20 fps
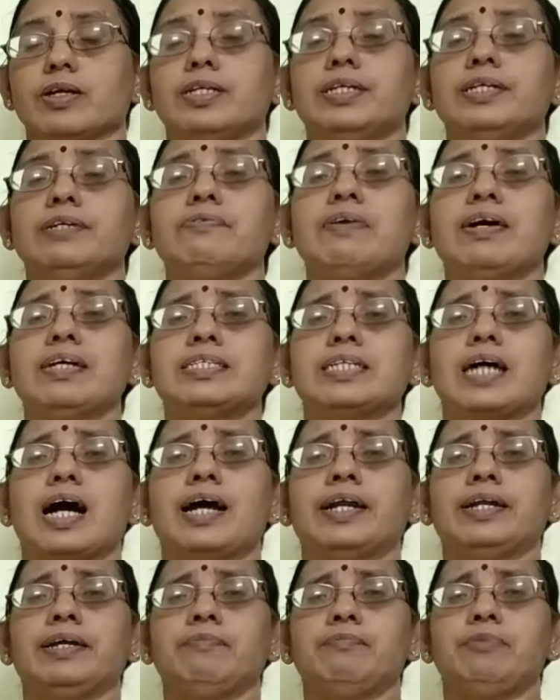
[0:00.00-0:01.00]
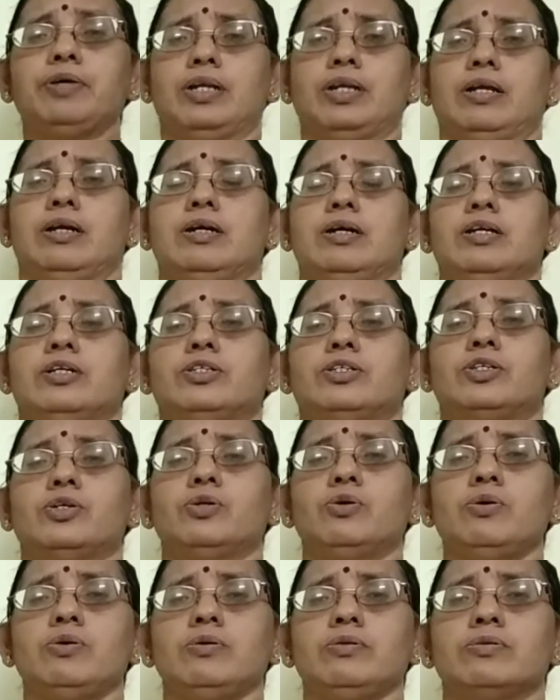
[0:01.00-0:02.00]
he was unable
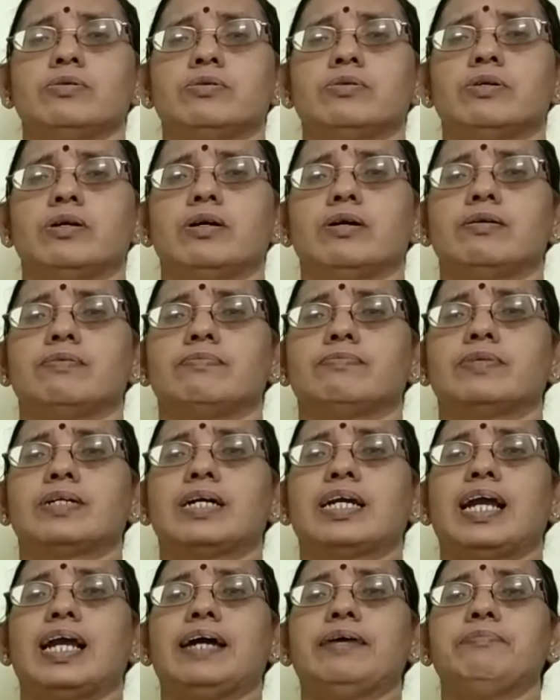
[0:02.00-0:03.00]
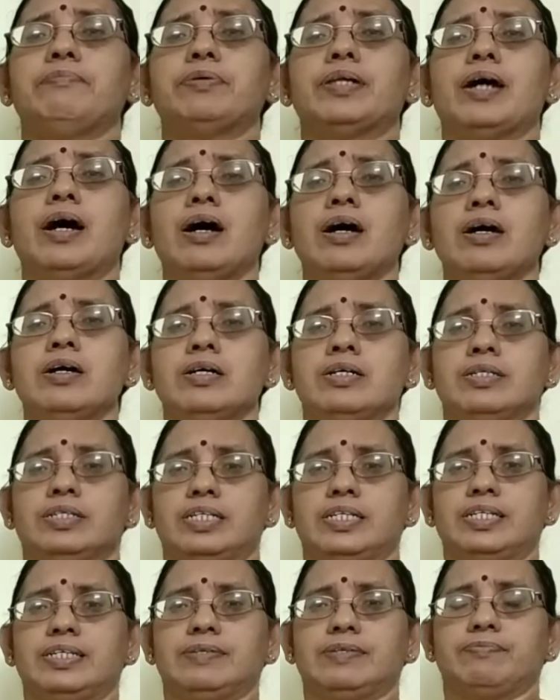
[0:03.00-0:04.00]
to climb the
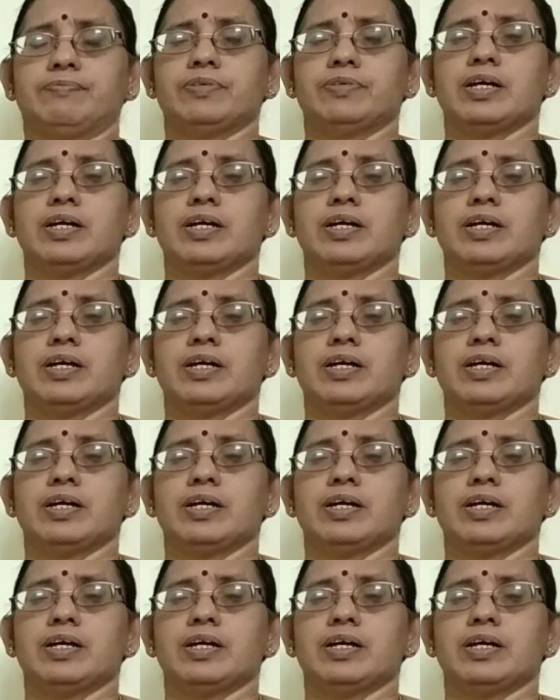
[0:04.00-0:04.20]
tree.